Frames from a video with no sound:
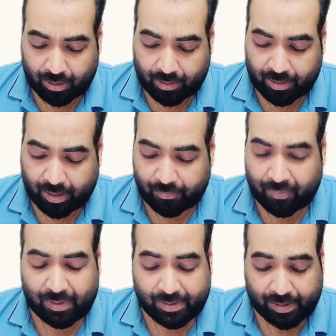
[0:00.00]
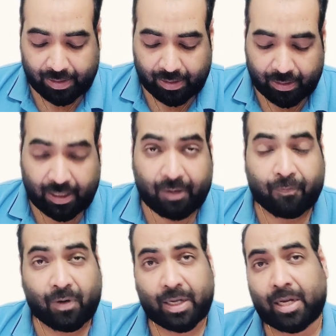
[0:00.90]
then we will see that
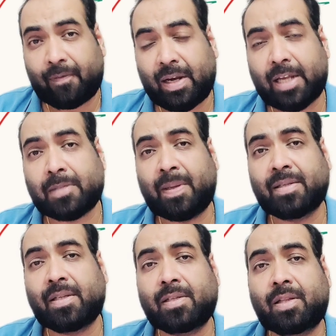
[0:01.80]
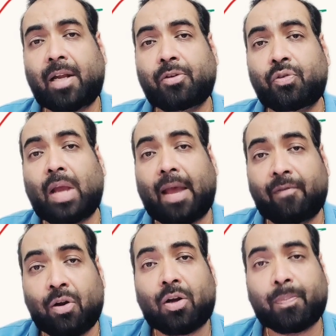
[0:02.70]
whatever expenses that you
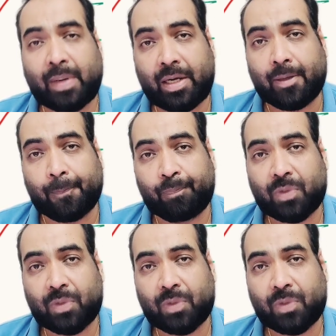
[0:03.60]
have not paid,